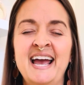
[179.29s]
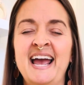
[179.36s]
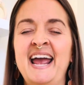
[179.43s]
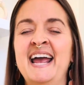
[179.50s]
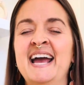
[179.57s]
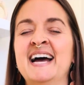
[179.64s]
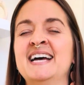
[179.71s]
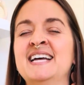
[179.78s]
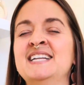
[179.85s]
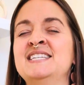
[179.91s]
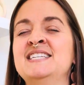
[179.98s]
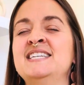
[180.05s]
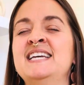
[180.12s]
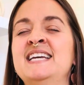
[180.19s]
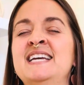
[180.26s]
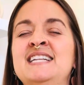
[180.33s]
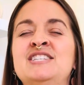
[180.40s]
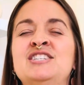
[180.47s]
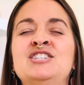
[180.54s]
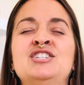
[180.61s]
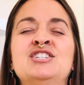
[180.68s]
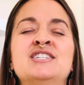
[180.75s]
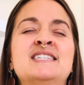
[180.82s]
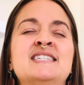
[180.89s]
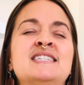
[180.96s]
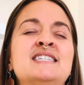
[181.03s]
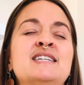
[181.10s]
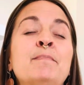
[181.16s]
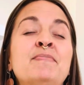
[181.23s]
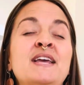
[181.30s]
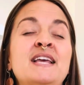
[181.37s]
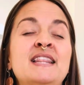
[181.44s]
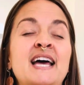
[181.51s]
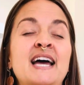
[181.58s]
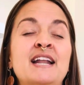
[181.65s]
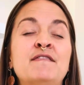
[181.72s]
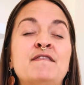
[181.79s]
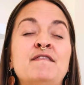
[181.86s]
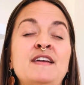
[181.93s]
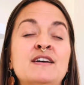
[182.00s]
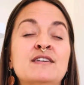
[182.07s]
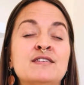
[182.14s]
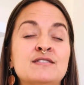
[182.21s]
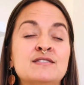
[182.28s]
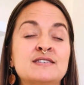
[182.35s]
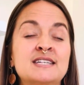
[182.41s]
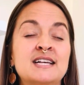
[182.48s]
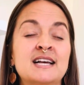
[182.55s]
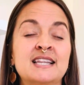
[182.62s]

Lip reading: and it's just something that feels